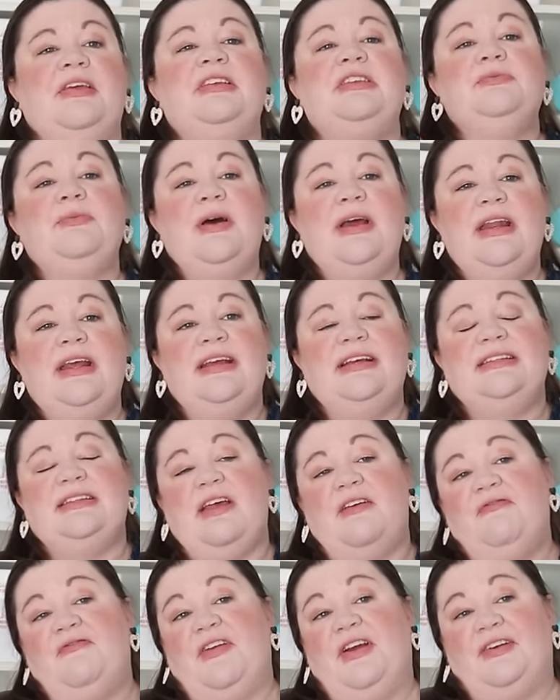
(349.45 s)
This one is
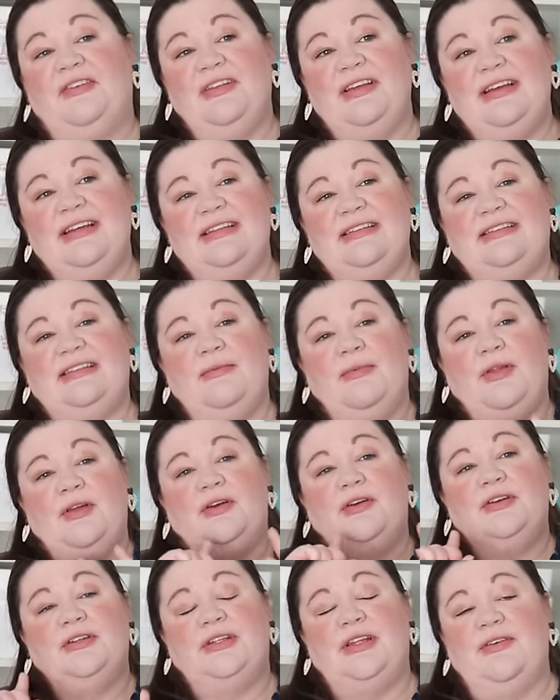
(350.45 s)
fairly
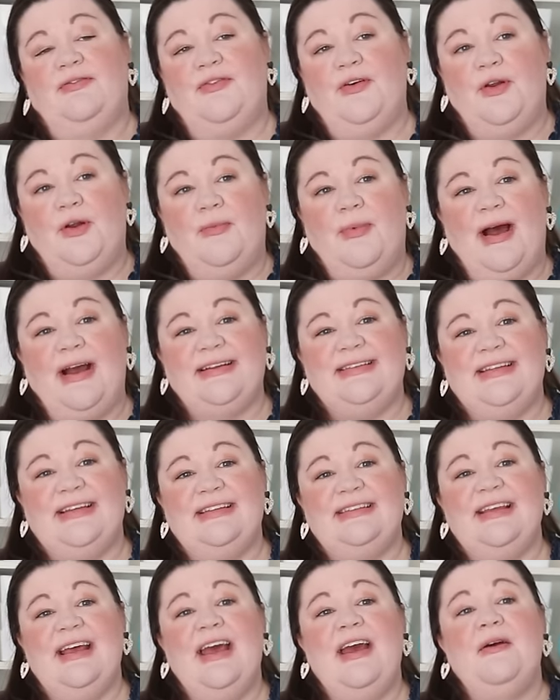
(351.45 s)
similar to the photo
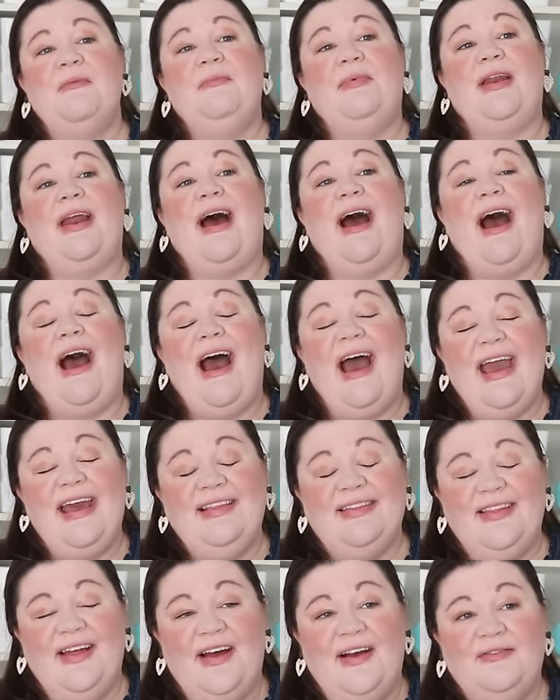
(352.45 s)
boxes, but
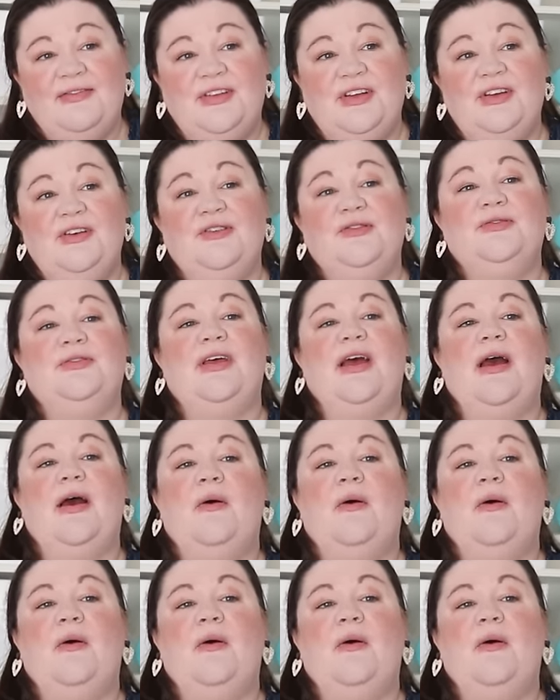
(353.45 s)
I love to use